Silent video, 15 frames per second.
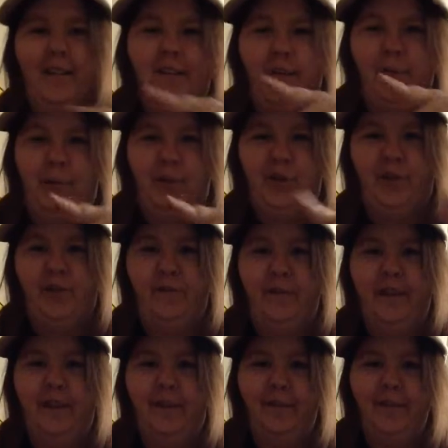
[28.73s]
you watch the
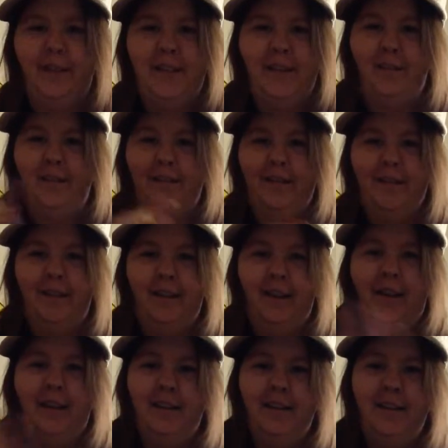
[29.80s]
video, so.
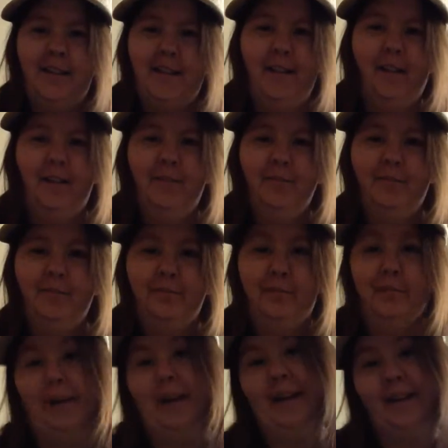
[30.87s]
Yeah,
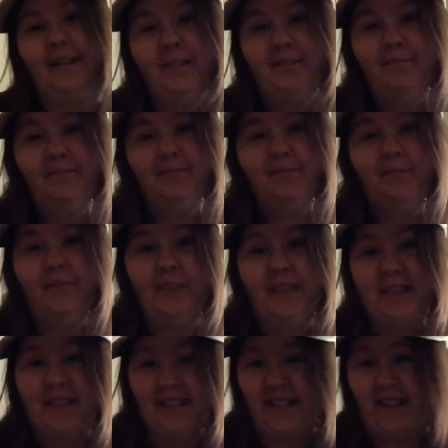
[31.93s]
bye.
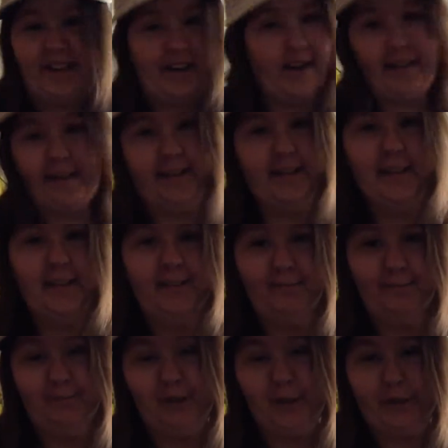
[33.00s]
This is not edit.
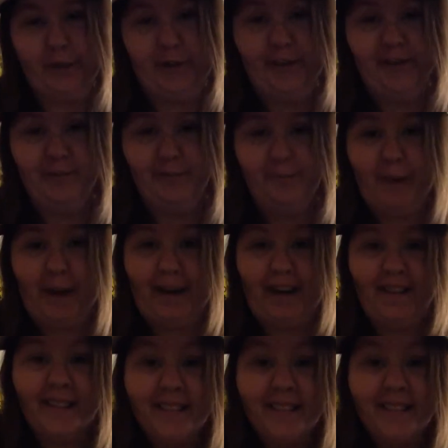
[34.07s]
Sorry. Bye.